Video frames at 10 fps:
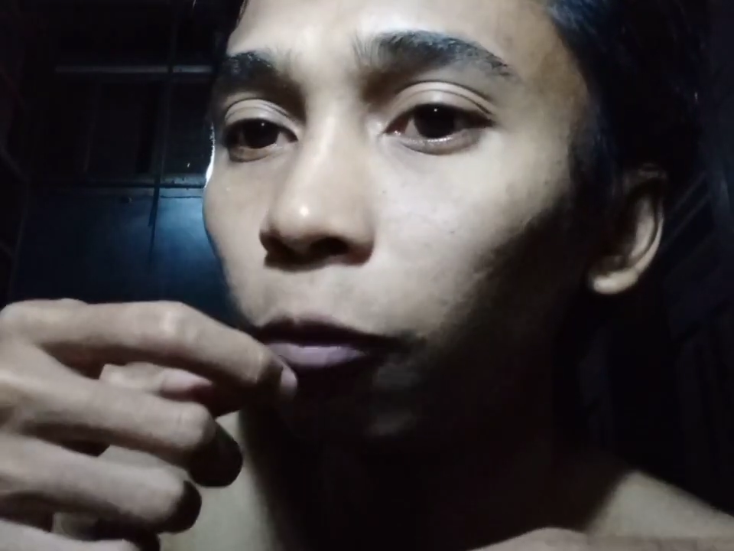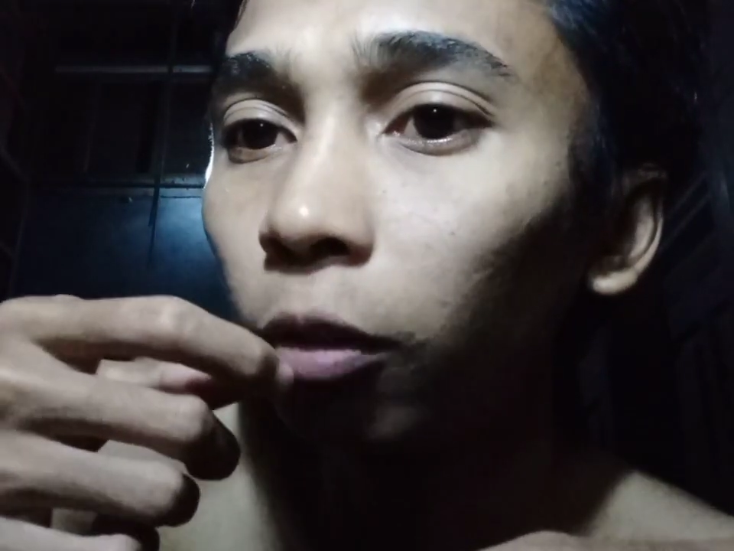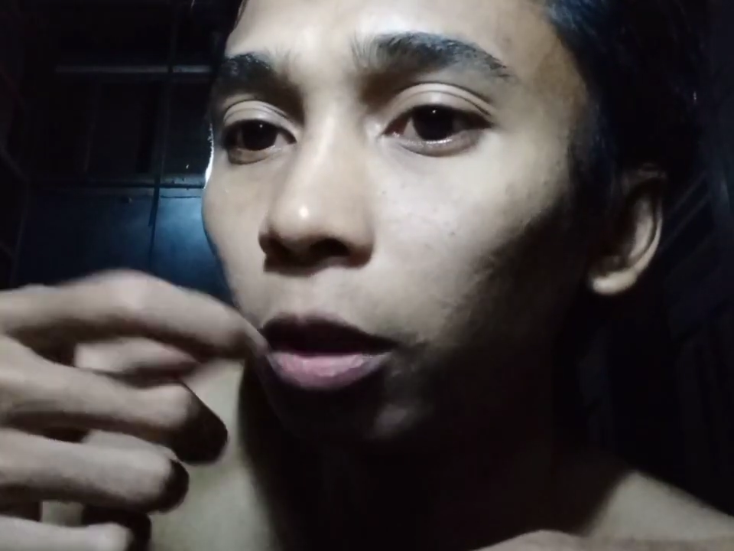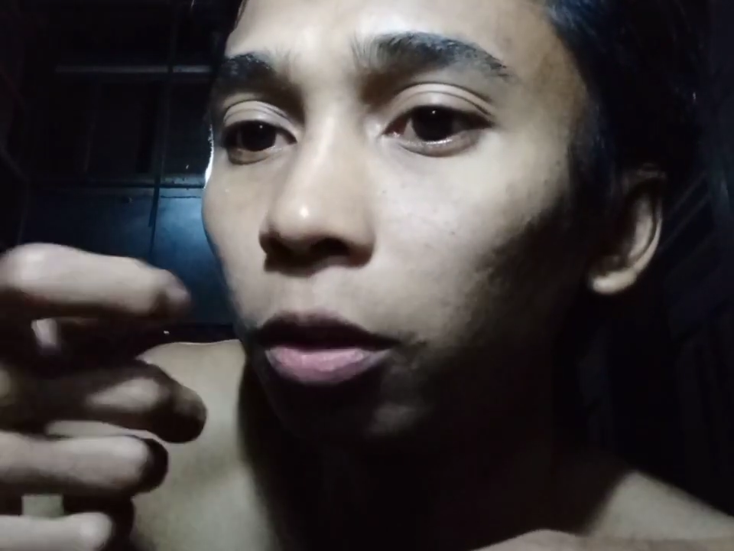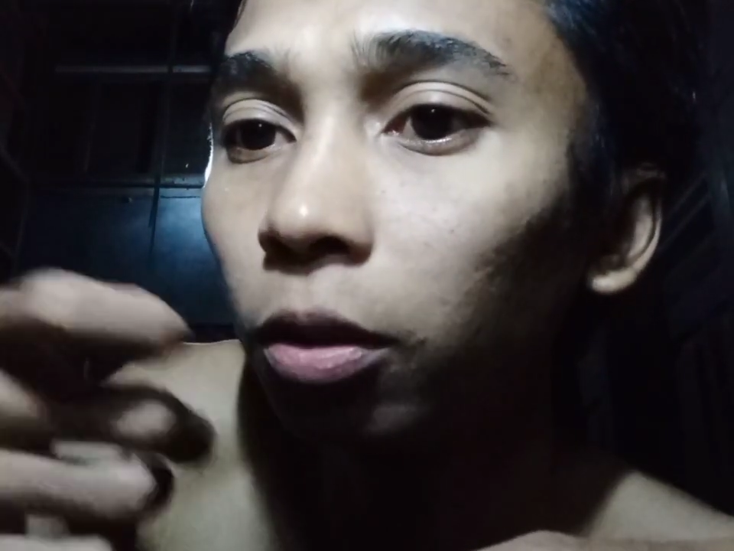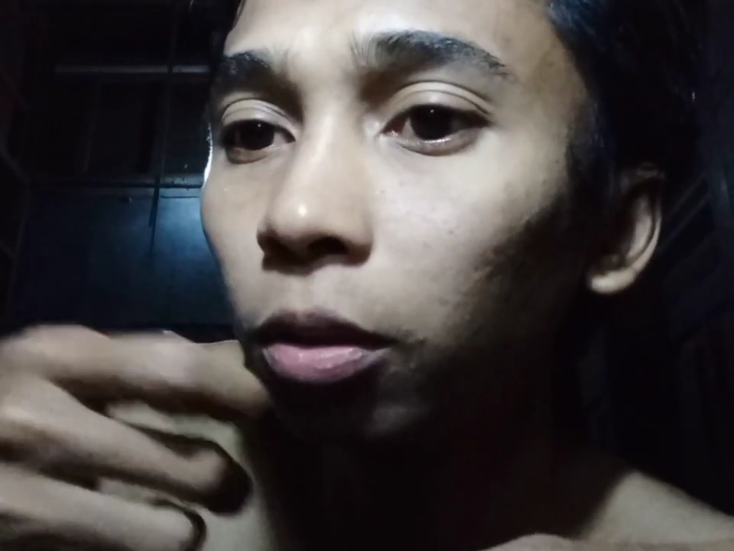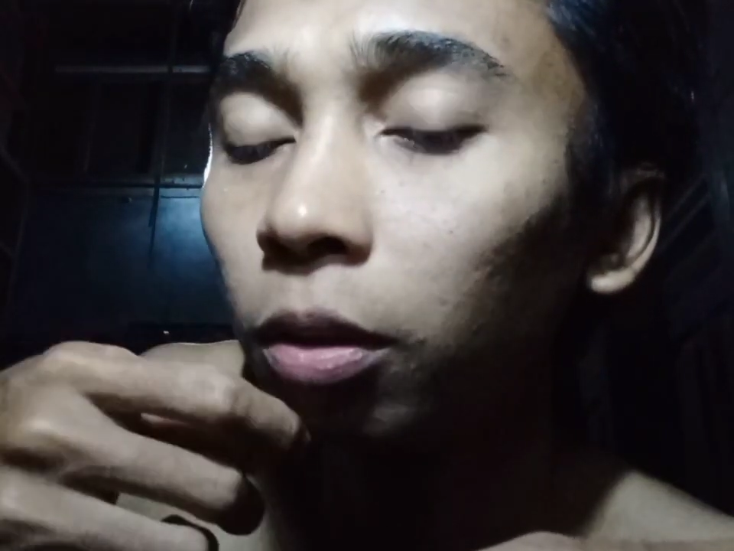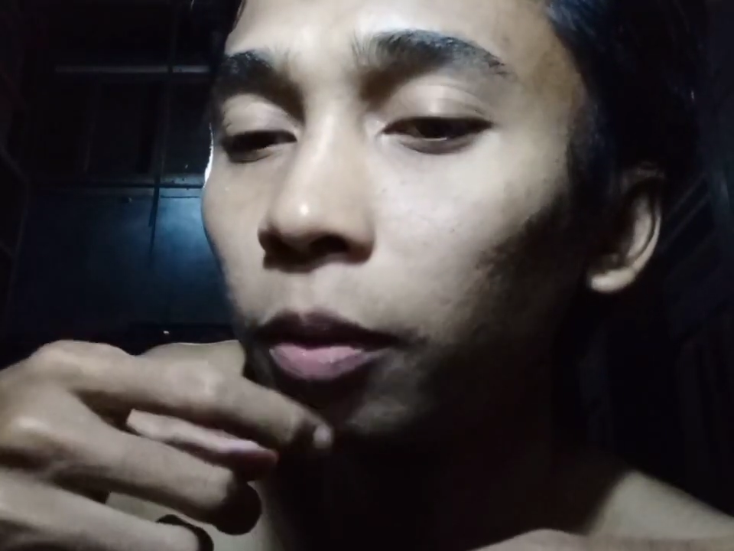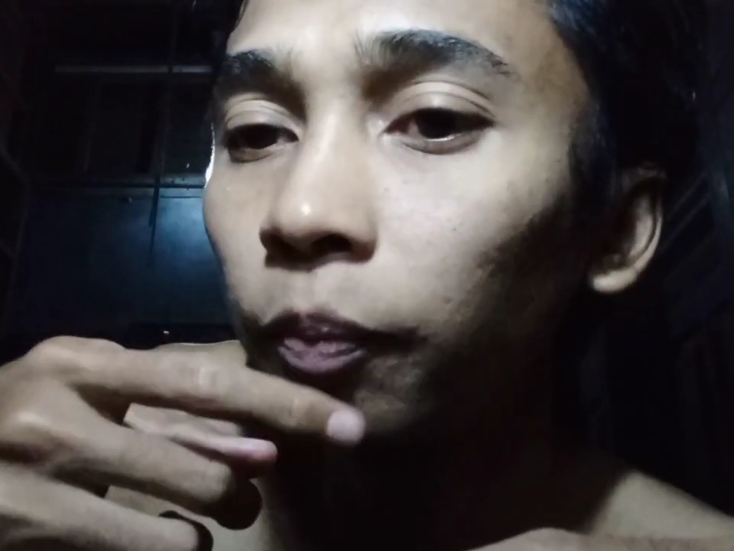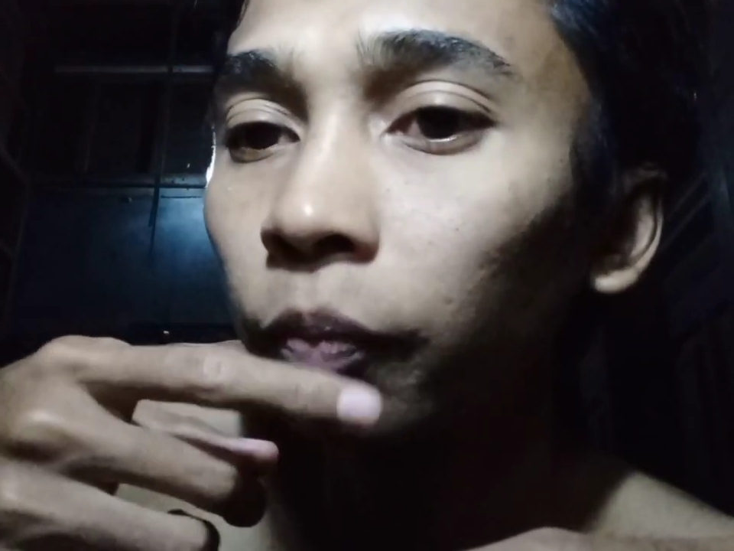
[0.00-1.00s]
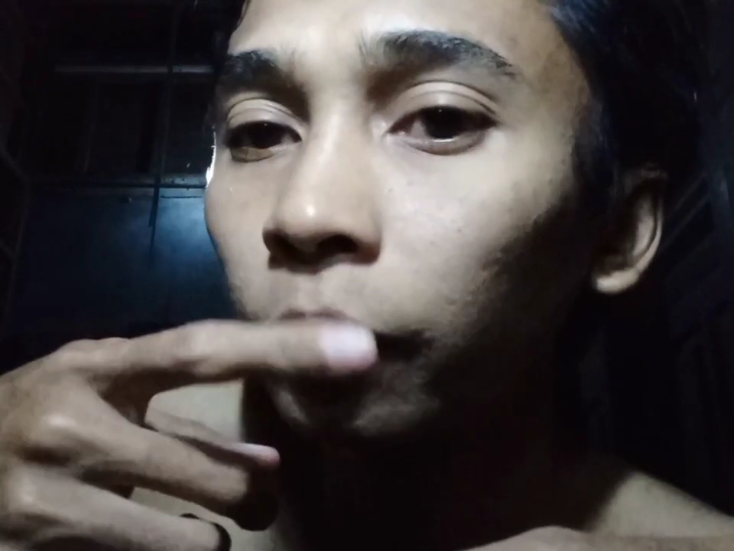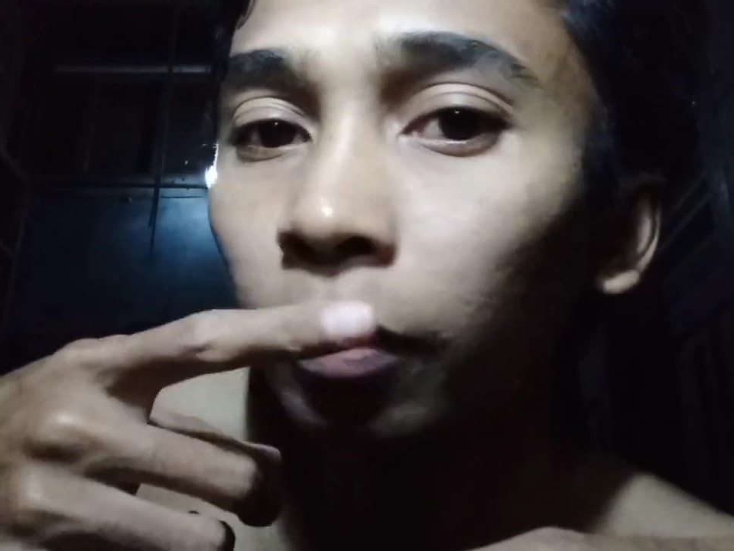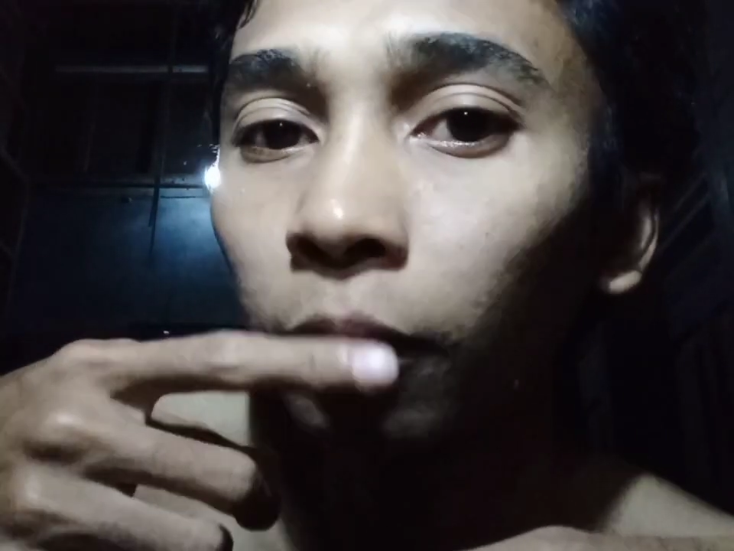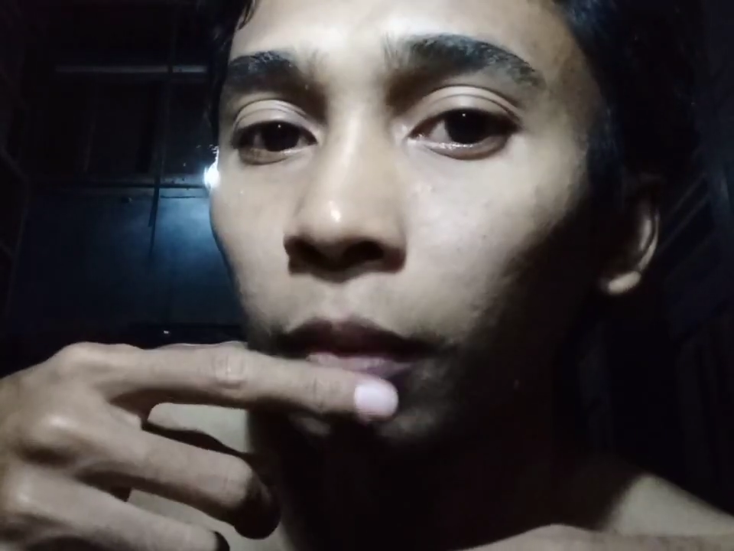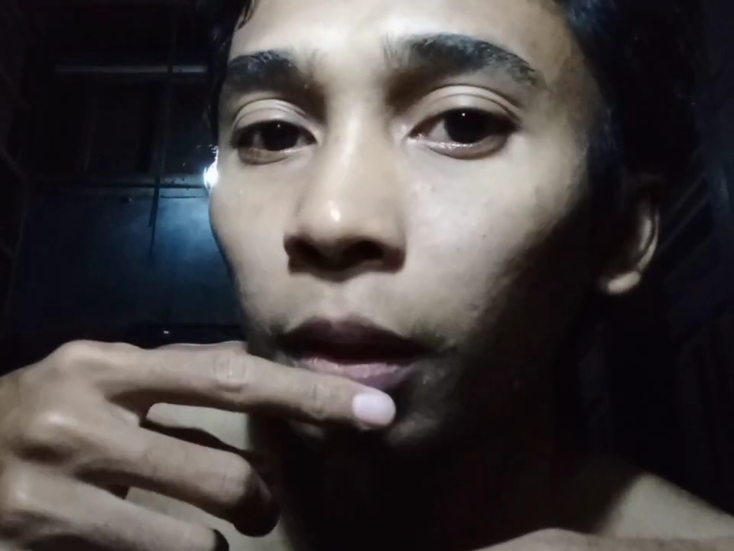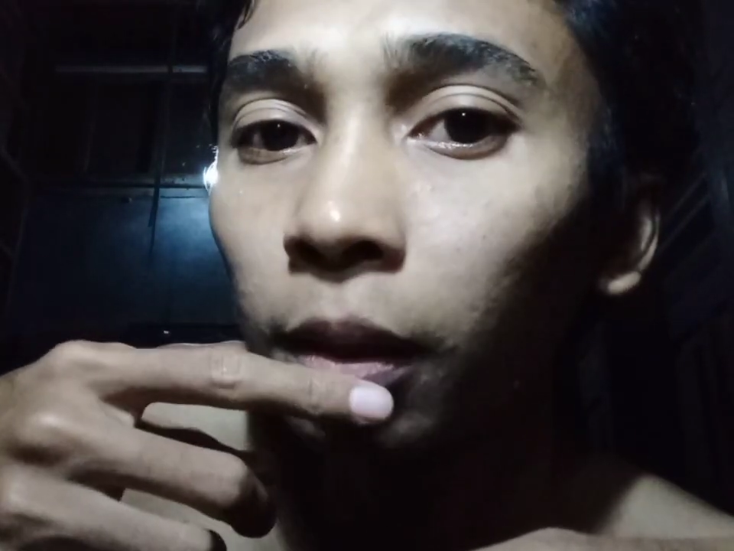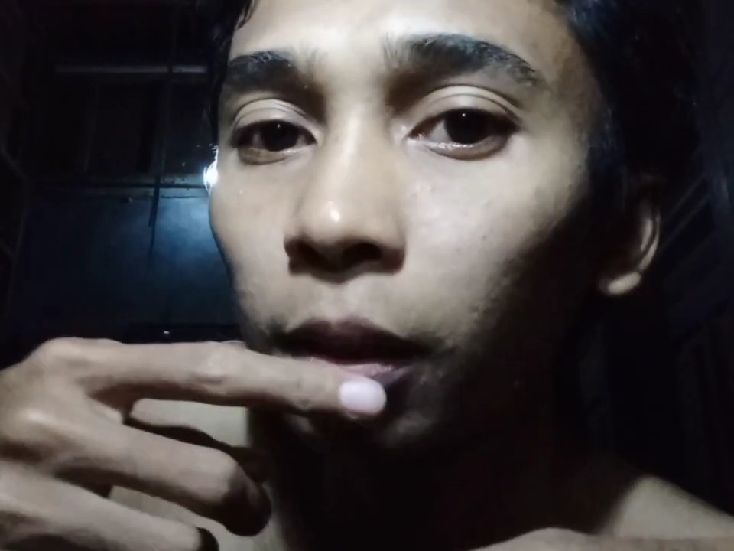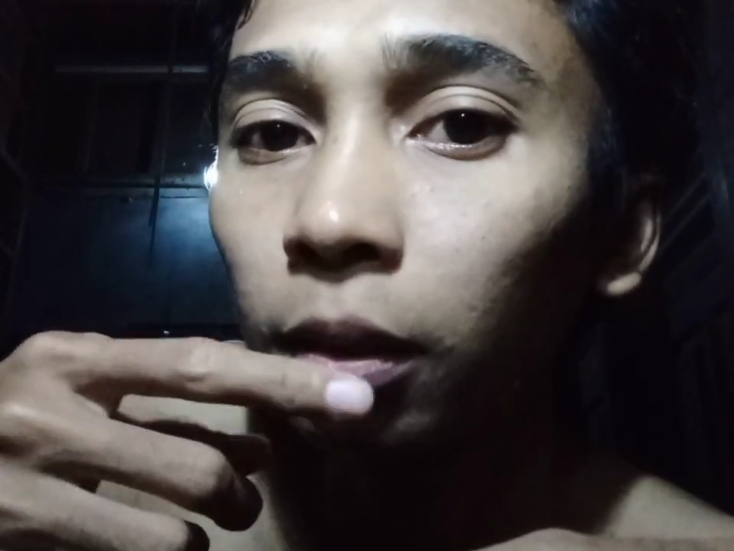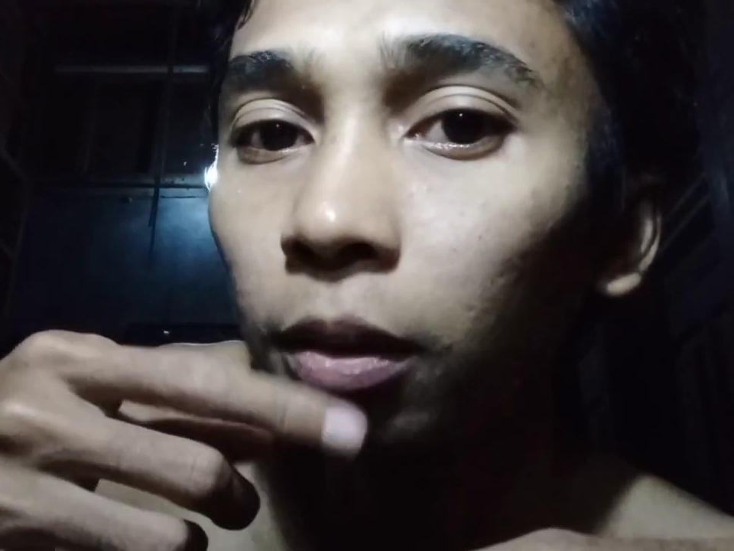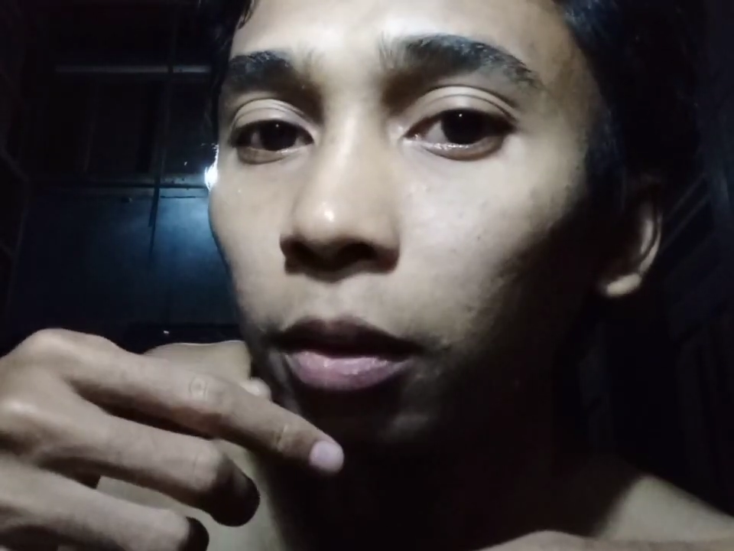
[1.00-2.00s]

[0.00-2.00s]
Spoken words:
father. Let